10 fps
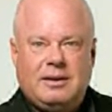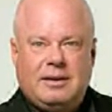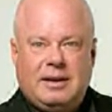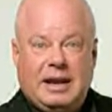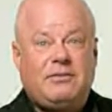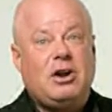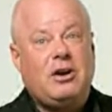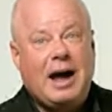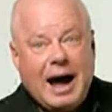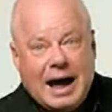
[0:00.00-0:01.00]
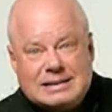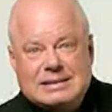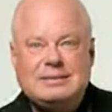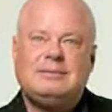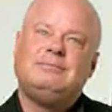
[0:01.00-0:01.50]
And if they're not,
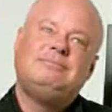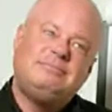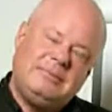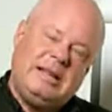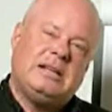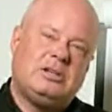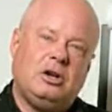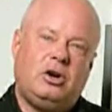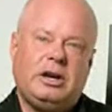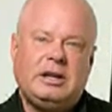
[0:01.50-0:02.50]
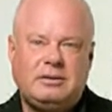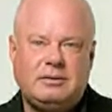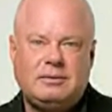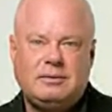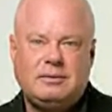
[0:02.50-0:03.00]
that's a learning
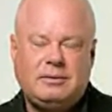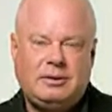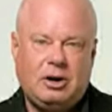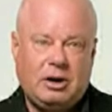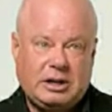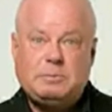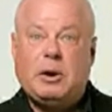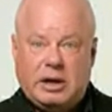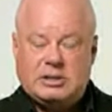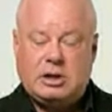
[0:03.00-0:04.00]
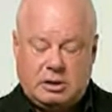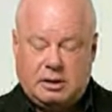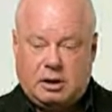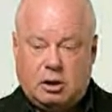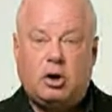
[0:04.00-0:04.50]
experience,
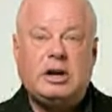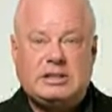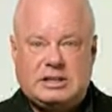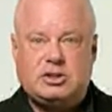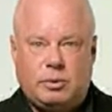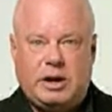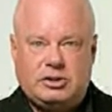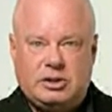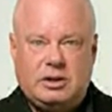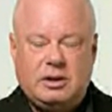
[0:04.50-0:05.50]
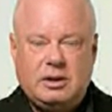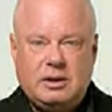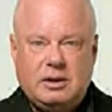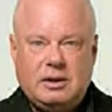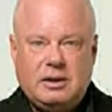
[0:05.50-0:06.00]
a learning situation
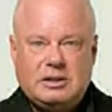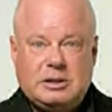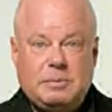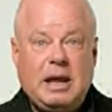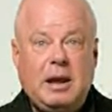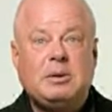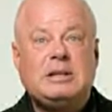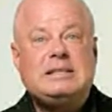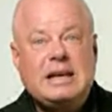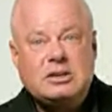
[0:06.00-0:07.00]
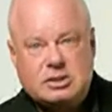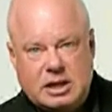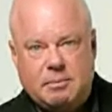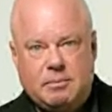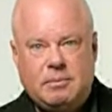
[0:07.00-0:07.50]
to be able to teach
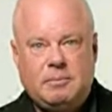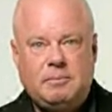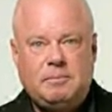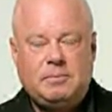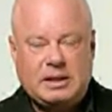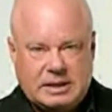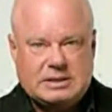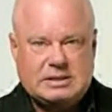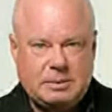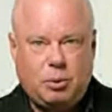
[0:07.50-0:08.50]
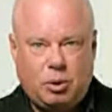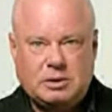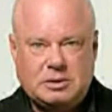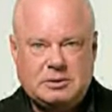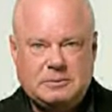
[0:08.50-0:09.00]
them that this is
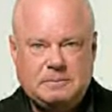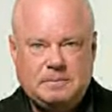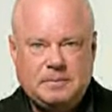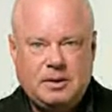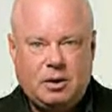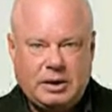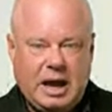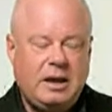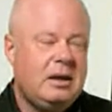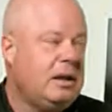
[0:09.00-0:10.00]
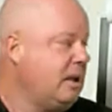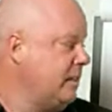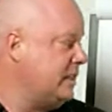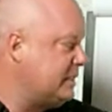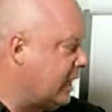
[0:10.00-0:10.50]
important. Okay?
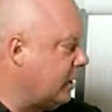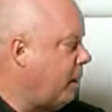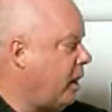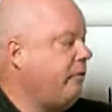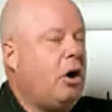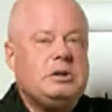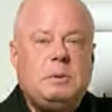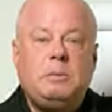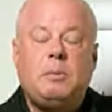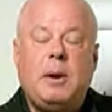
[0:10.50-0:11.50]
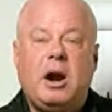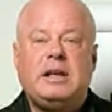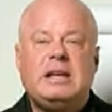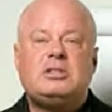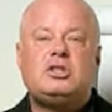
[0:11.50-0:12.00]
The second part of always being prepared
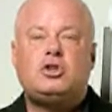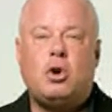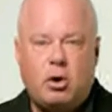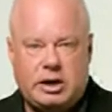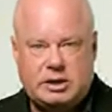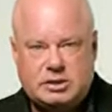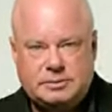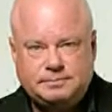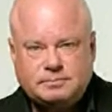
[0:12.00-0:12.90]
is stories.